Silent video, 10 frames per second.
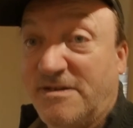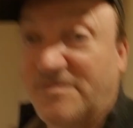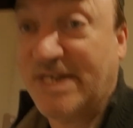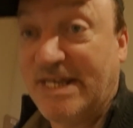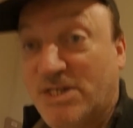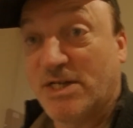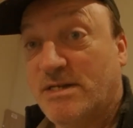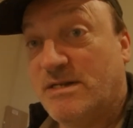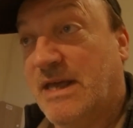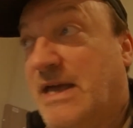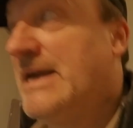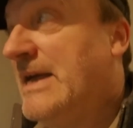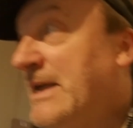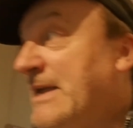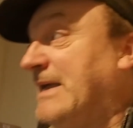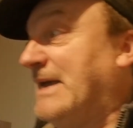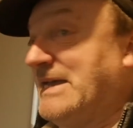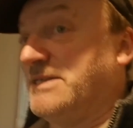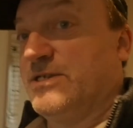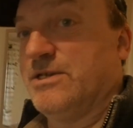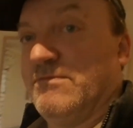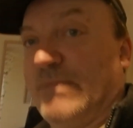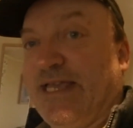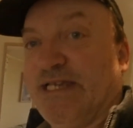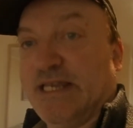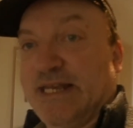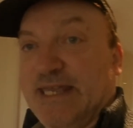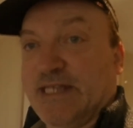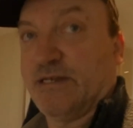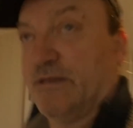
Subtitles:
of season and isolate